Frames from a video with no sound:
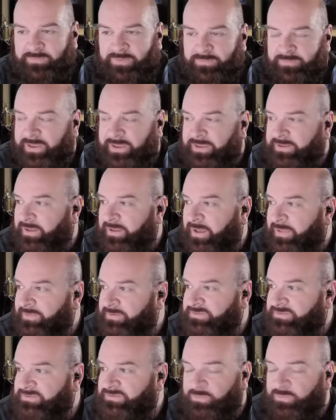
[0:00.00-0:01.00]
I mean, my God,
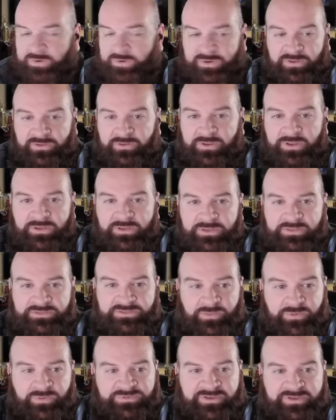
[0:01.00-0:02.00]
this is more this
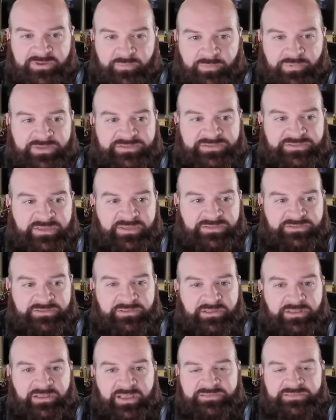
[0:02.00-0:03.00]
is almost like a
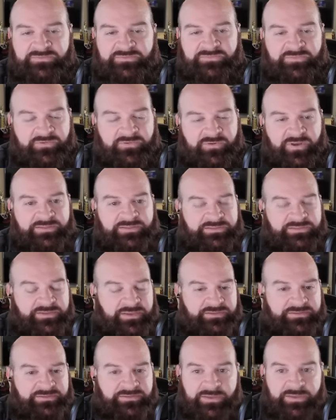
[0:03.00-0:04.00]
presidential election for Christ's
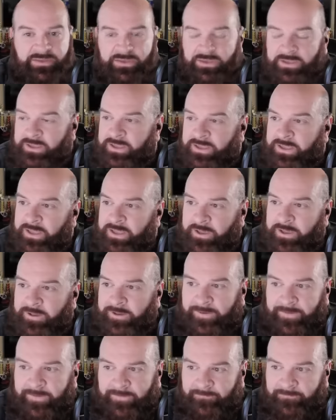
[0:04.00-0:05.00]
sakes.
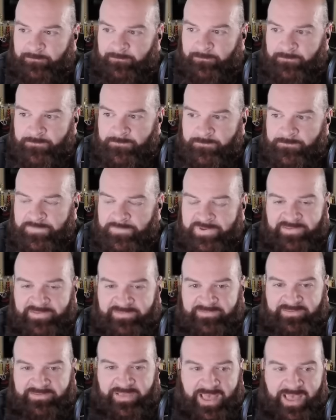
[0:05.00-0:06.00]
Um, but
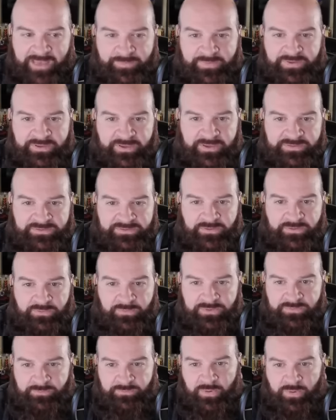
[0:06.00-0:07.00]
it's sad because you know
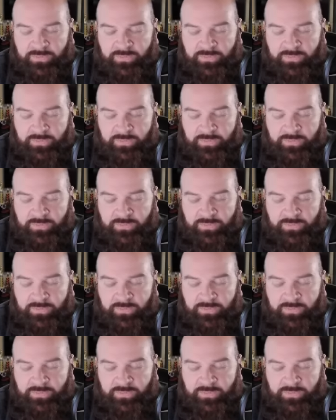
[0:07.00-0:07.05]
what?